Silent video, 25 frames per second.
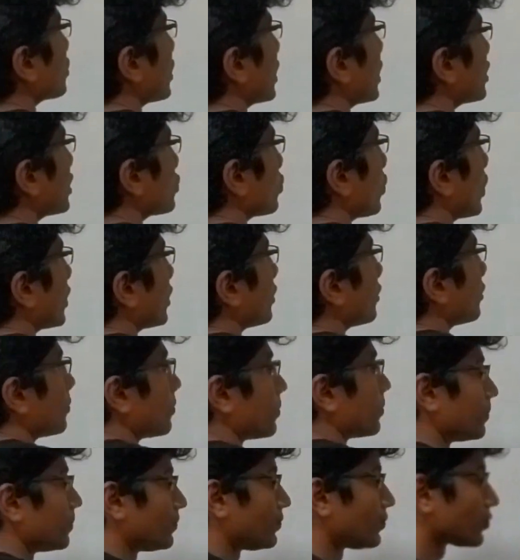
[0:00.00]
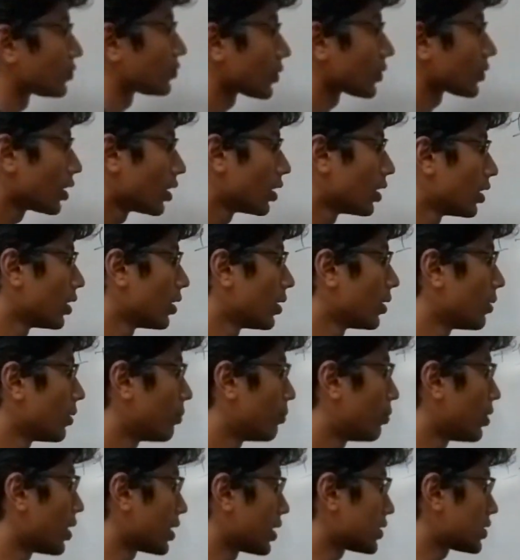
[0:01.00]
That is 1.
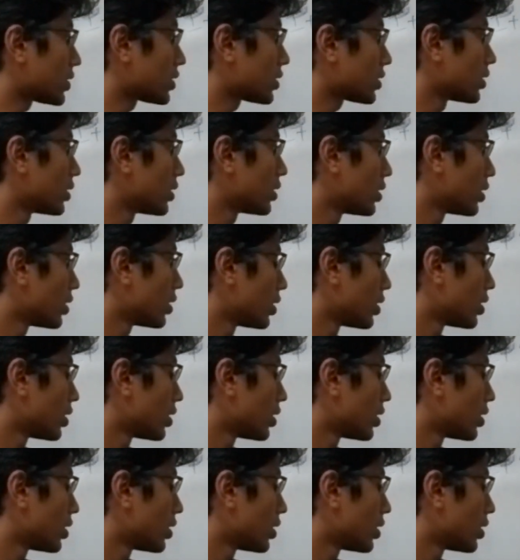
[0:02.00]
Plus